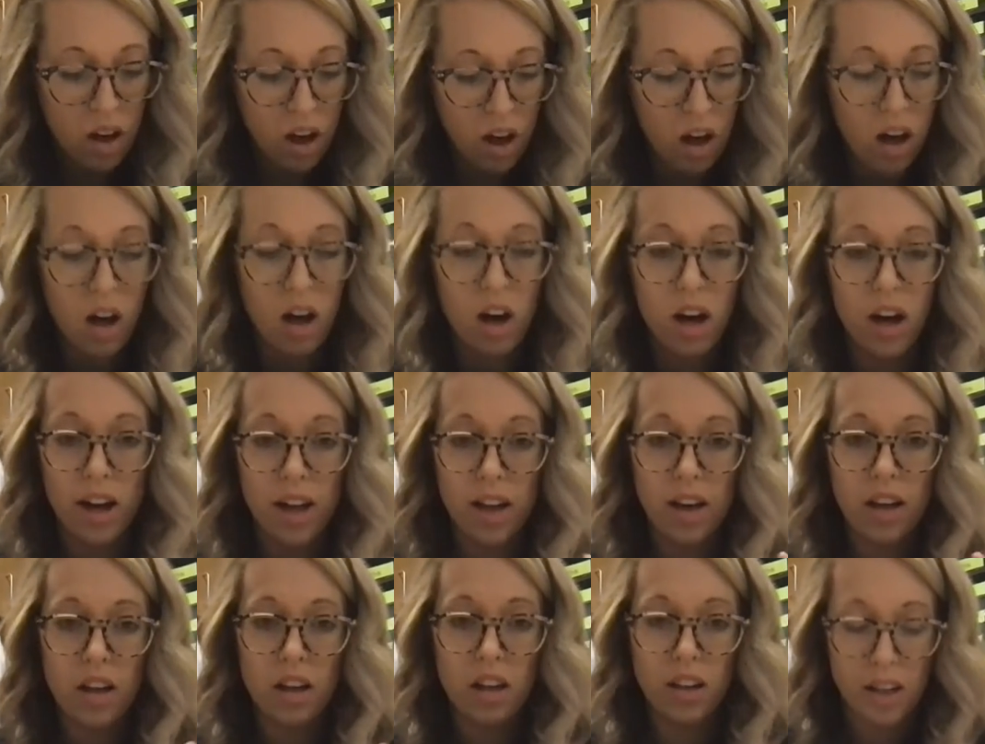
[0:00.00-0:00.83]

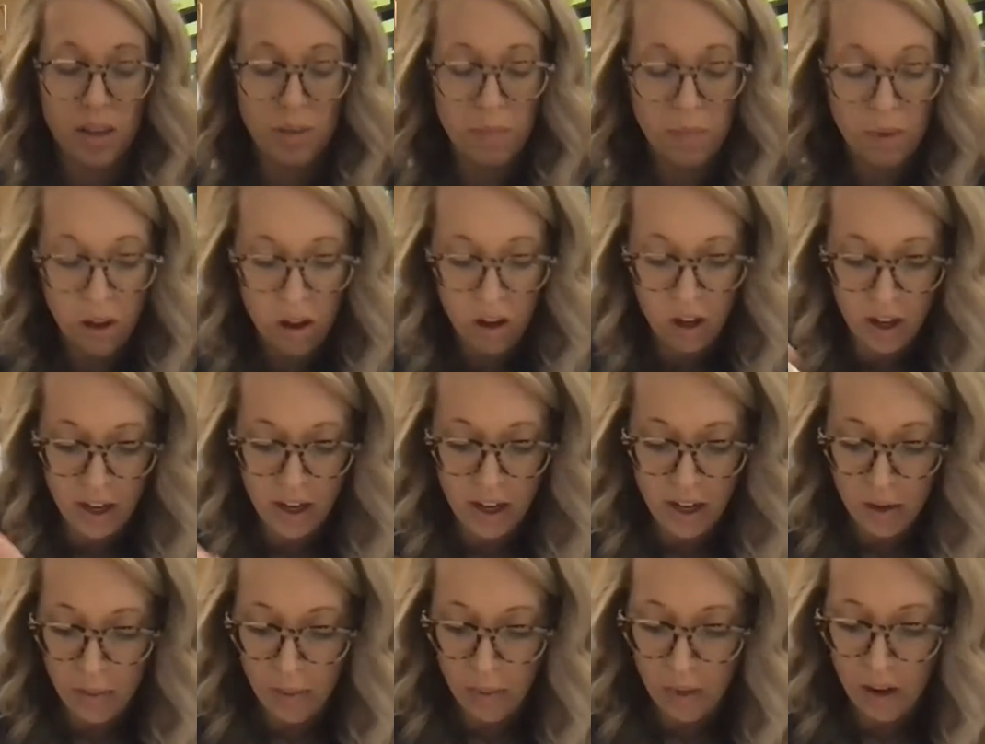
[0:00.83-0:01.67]
On. Yep, on.
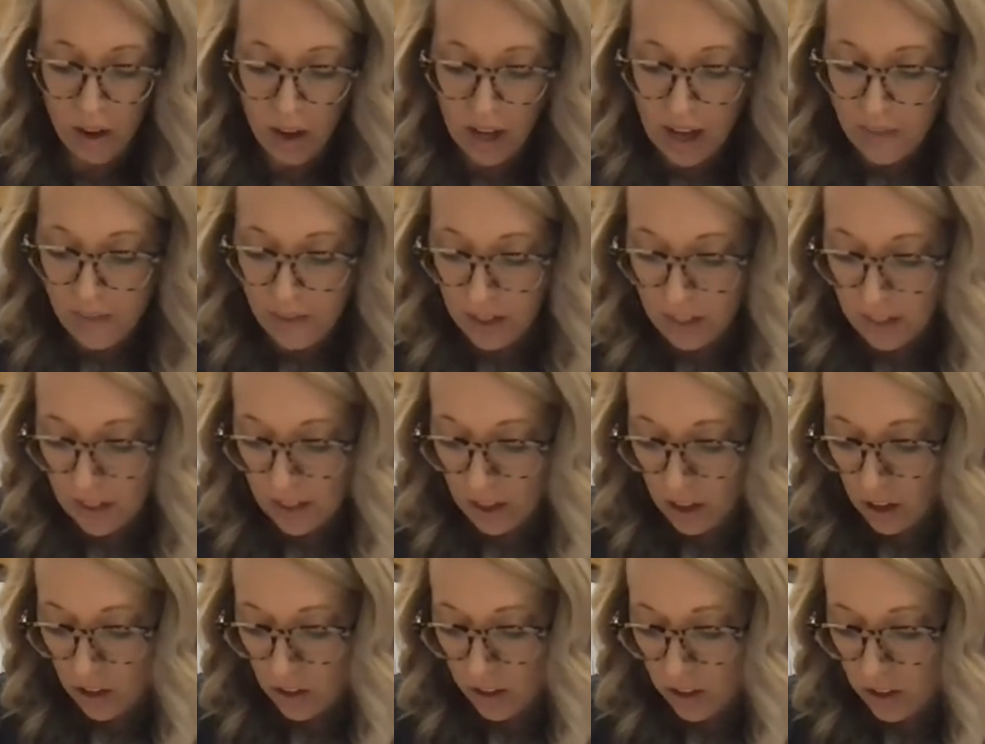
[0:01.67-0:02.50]
And we don't have anything
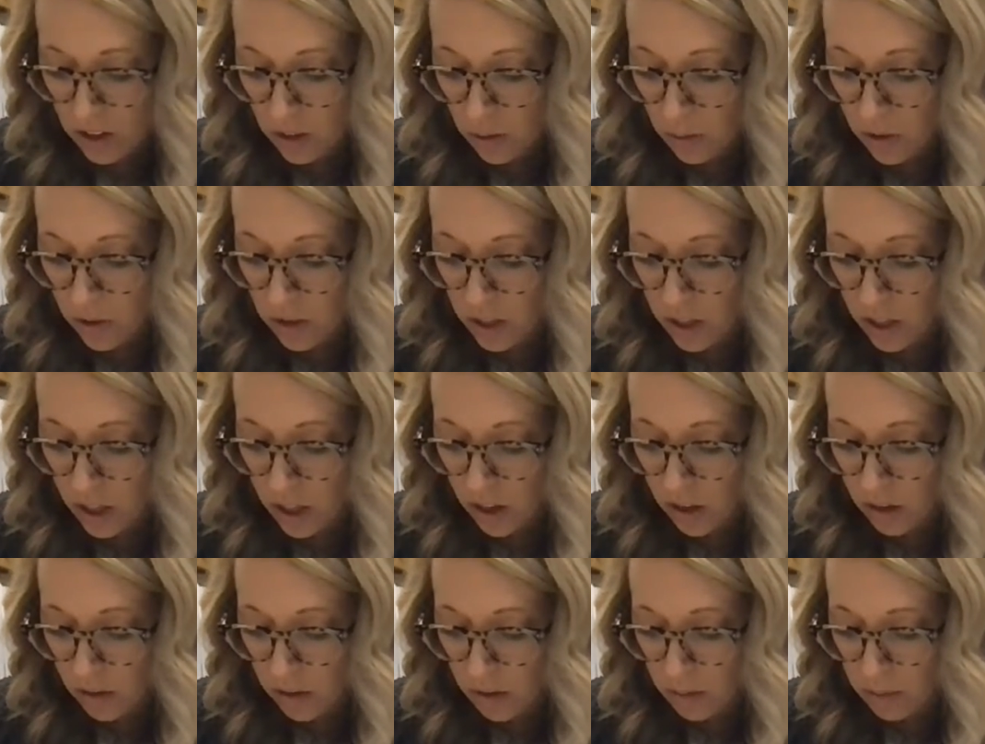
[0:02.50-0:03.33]
on there, so we're just going to
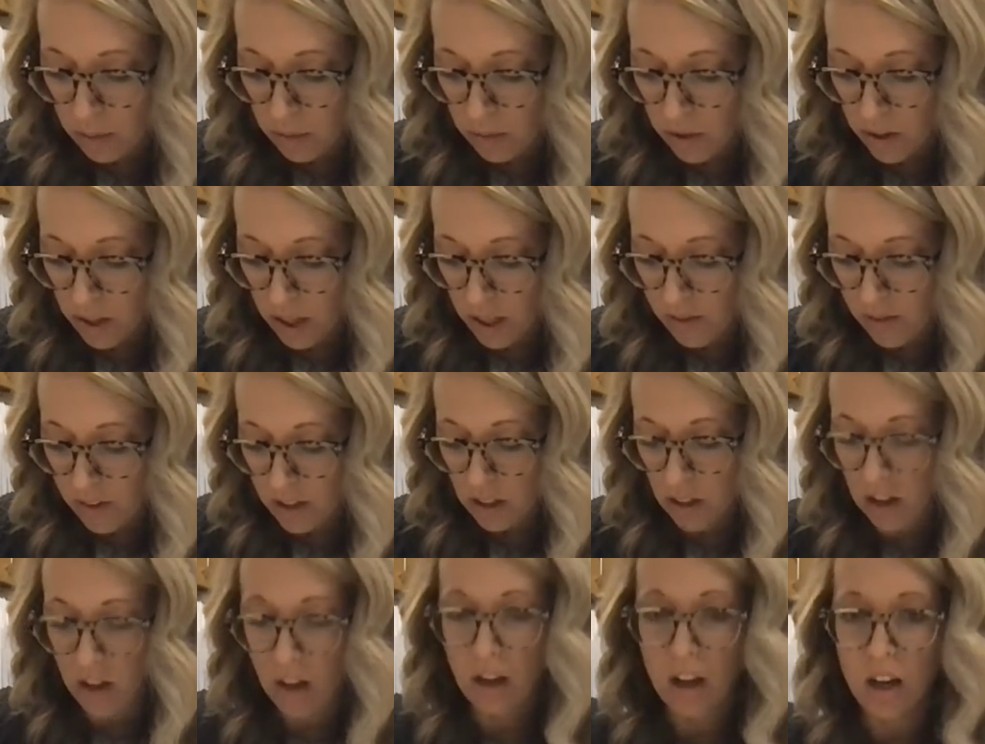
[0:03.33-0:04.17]
code it with a breve.
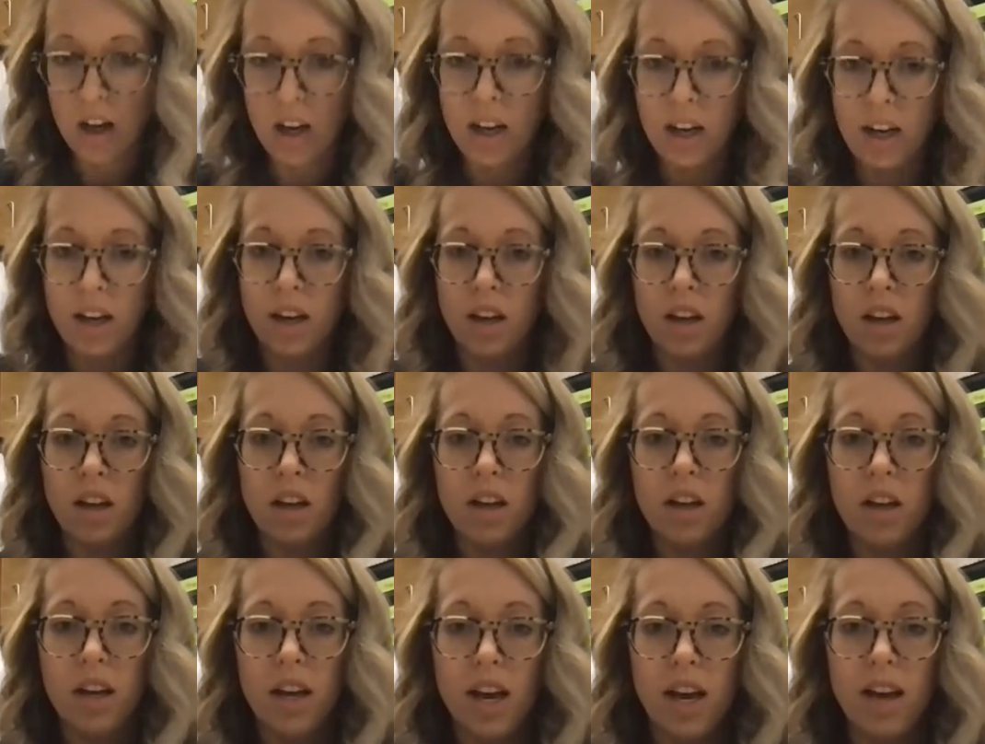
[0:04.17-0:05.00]
It's on.
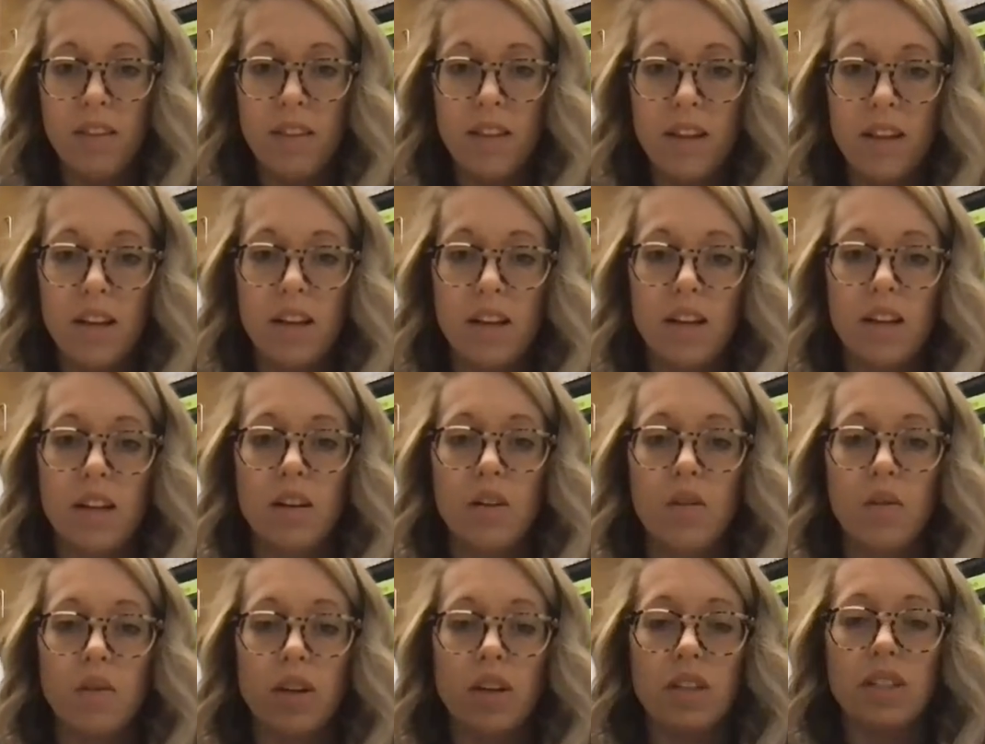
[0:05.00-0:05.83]
And then
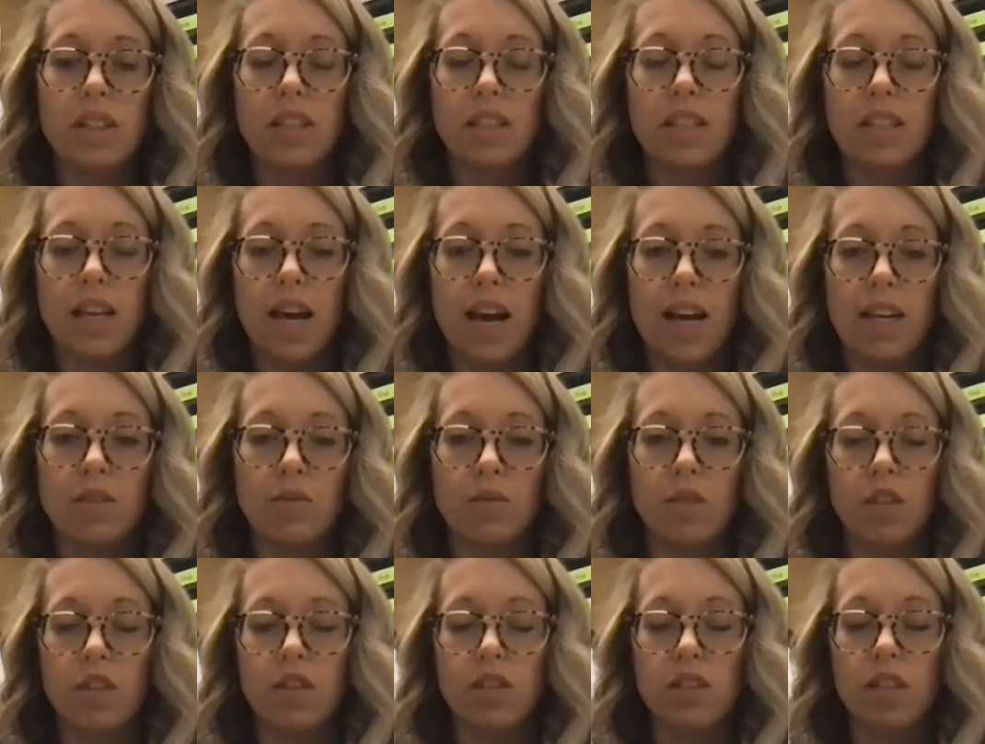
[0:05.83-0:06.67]
what do you see this last
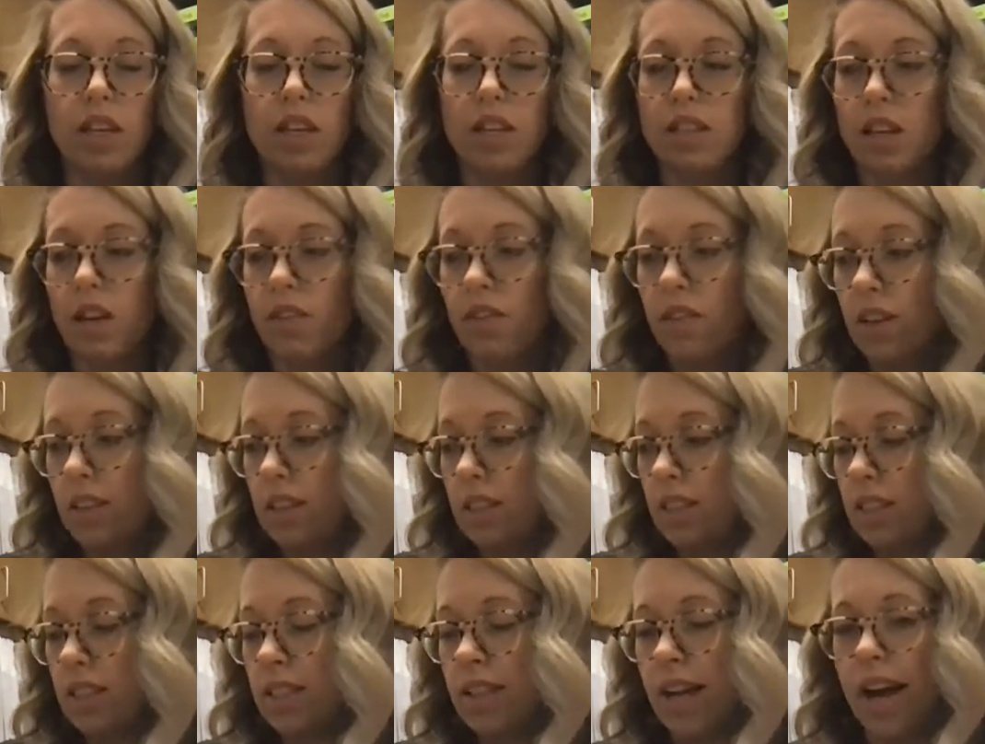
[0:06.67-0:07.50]
one? Do you see any
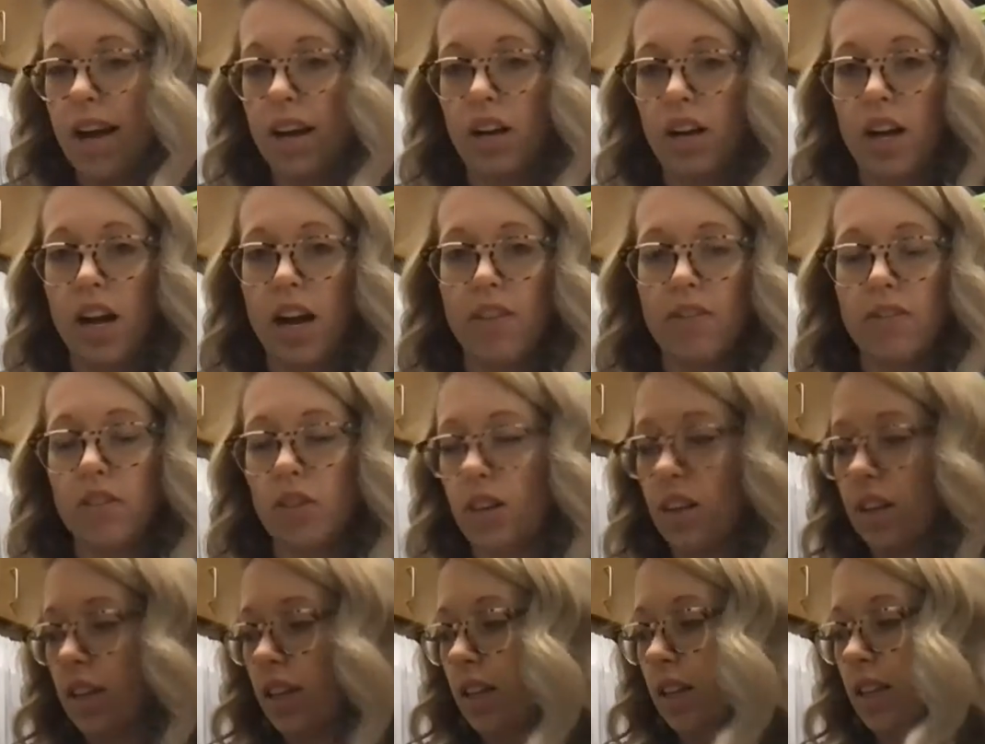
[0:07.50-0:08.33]
suffixes, digraphs, or
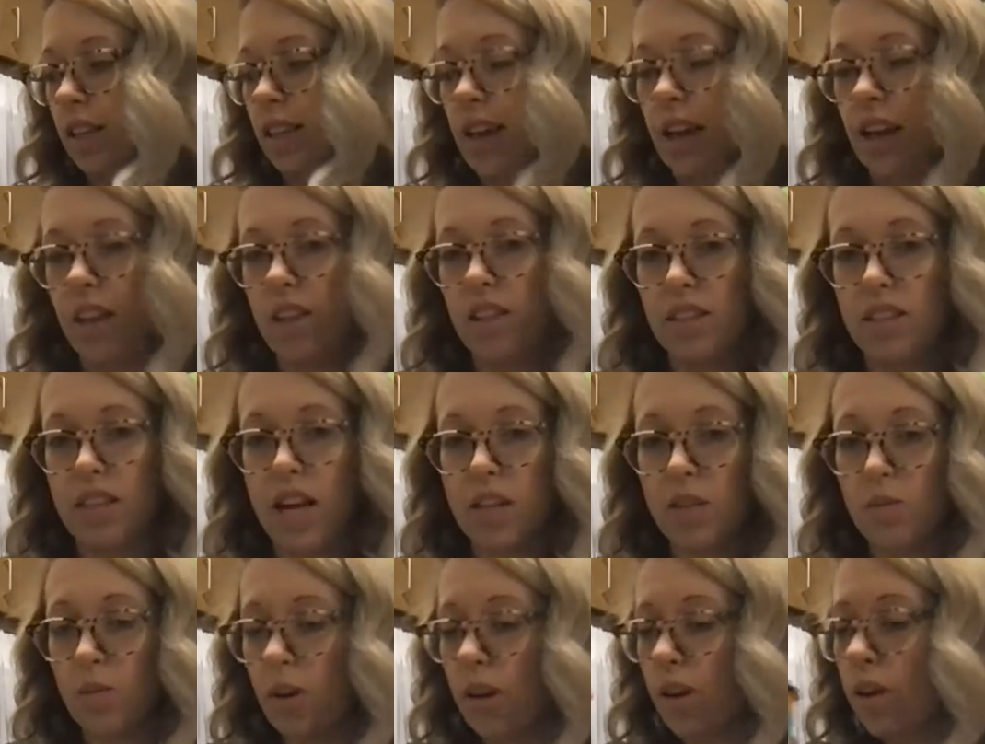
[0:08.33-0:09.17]
anything like that in this
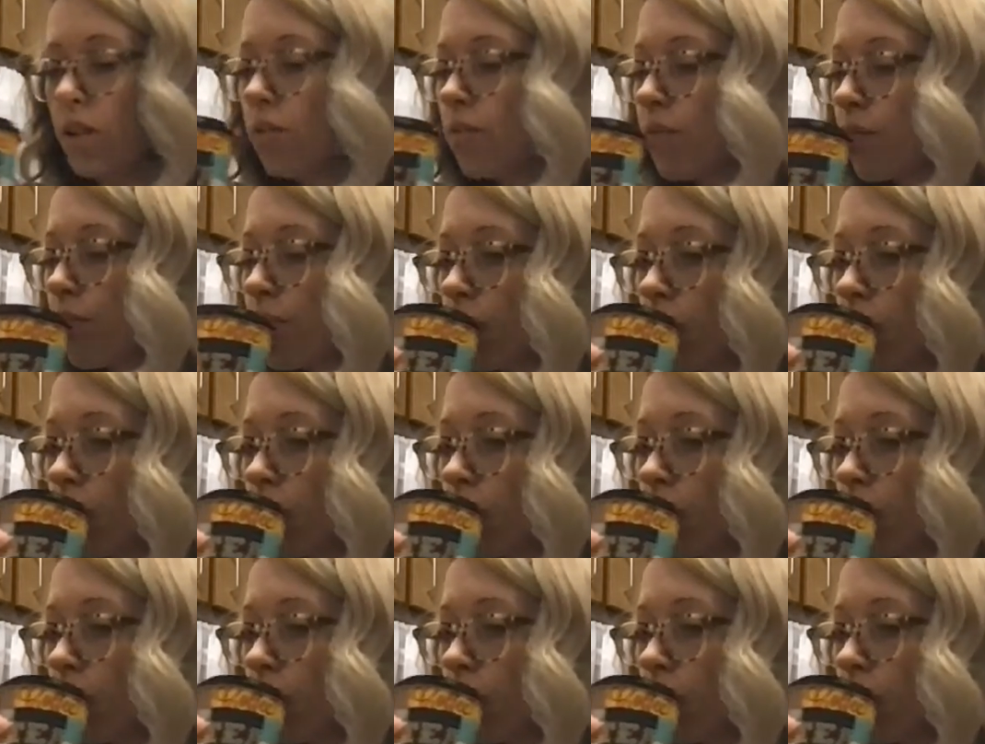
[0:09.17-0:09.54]
last word?